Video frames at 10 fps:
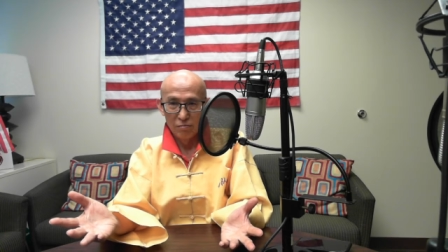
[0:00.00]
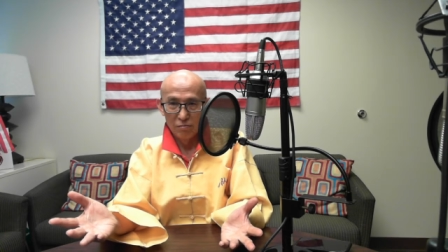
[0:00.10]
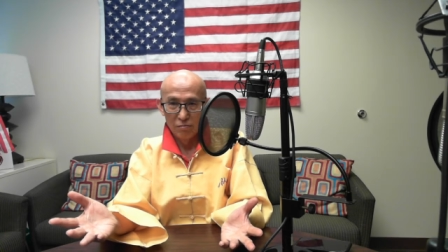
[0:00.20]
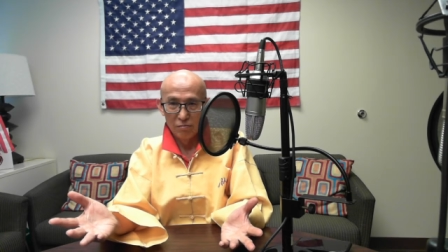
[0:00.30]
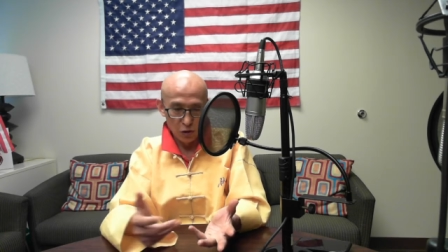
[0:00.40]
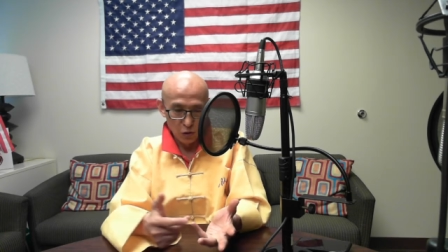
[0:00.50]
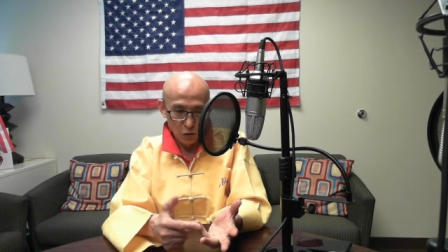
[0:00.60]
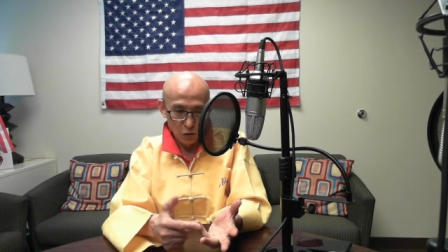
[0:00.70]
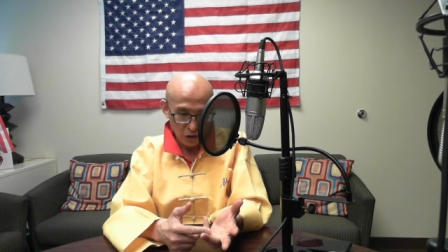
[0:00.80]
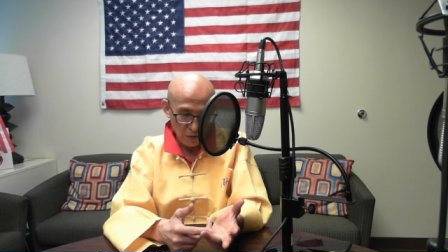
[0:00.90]
there's no
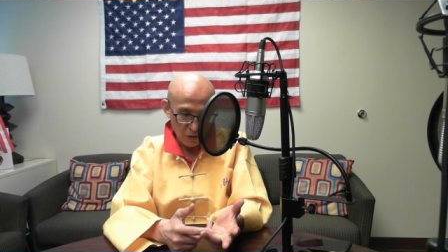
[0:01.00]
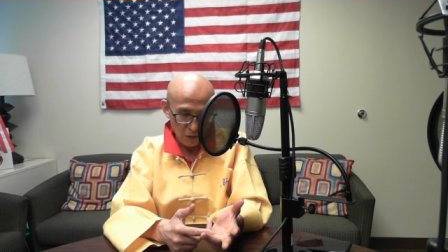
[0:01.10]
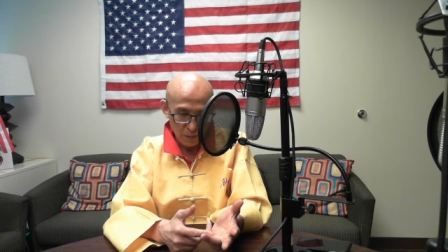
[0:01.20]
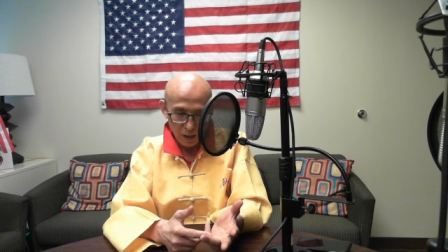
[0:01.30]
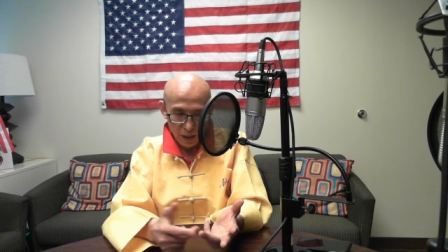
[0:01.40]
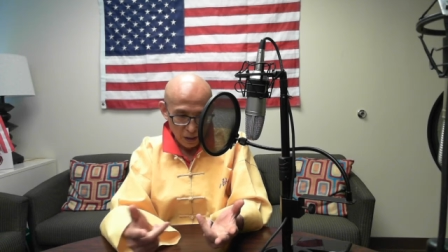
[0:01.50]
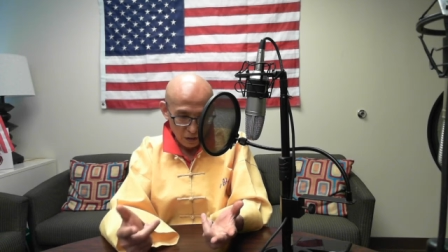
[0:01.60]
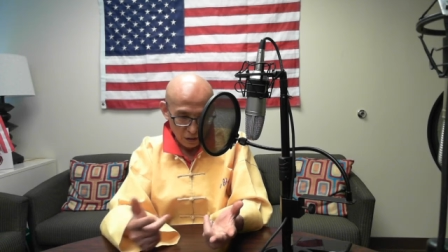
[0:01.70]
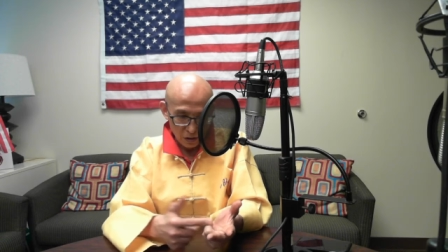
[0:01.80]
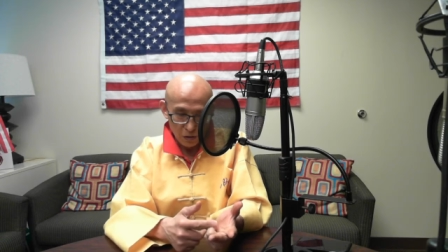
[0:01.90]
chemotherapy,
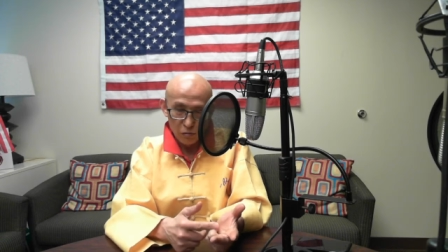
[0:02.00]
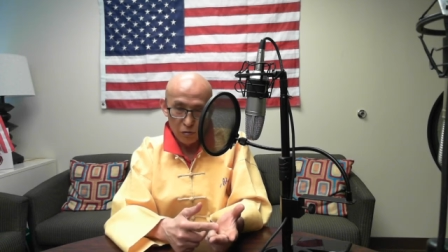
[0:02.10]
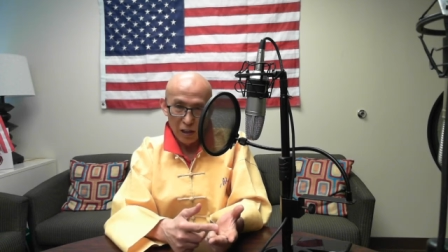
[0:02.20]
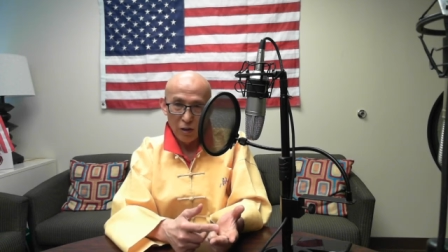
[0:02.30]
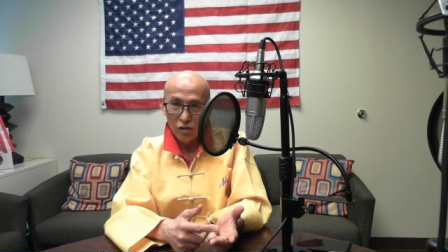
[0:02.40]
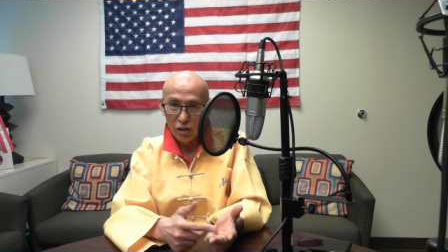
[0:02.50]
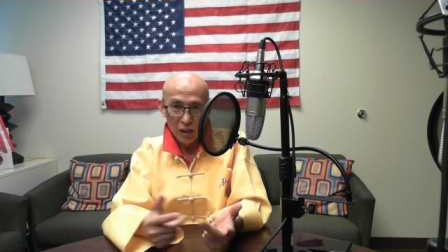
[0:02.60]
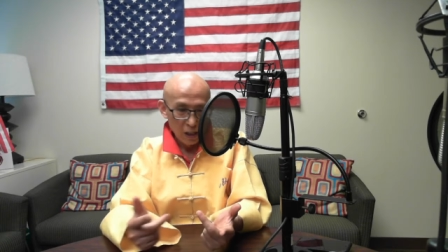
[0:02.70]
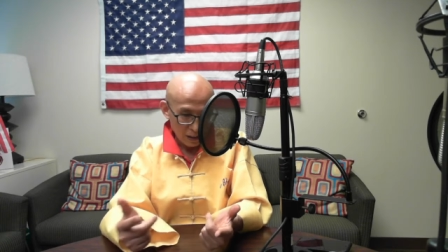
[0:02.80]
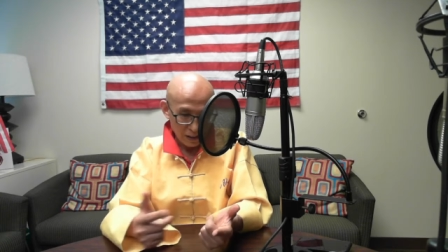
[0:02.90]
there's no radiation,
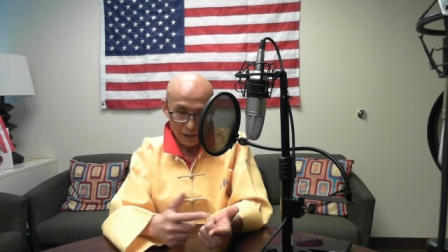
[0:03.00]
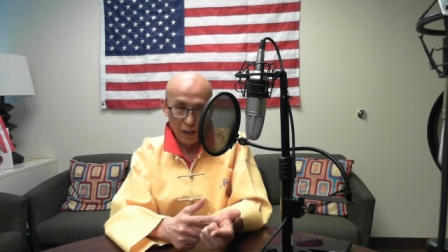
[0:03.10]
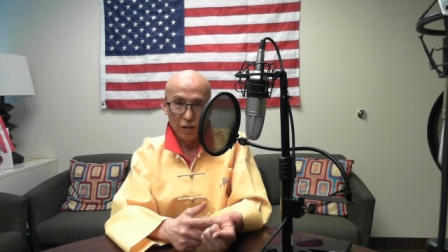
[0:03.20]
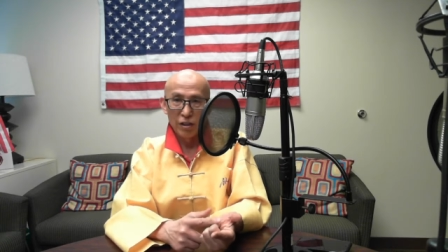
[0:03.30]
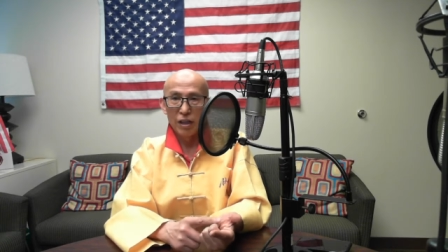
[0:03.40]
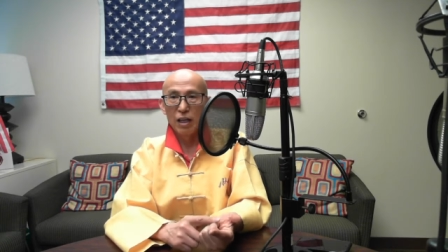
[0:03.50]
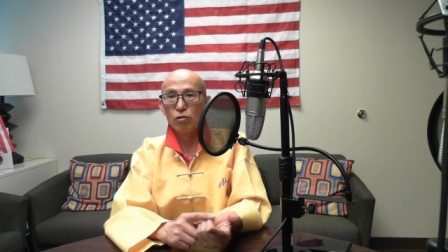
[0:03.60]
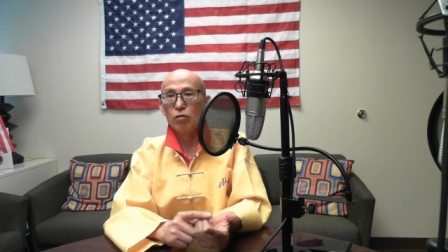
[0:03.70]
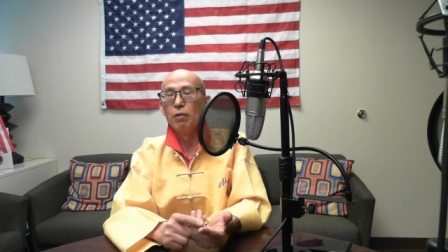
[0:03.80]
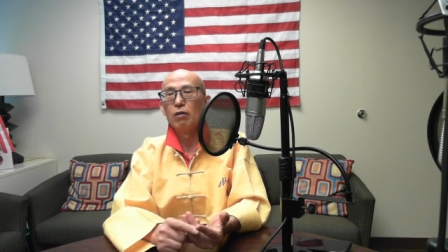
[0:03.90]
there's nothing they can
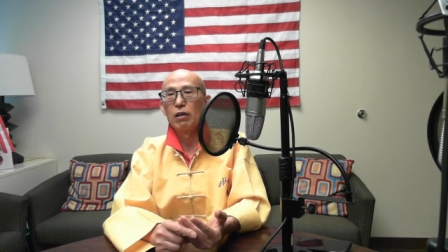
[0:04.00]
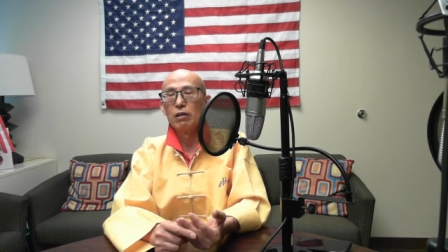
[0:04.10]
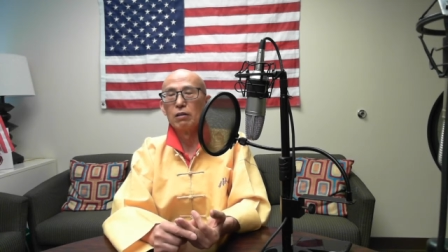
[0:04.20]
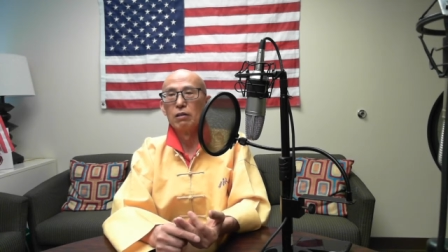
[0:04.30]
do about it.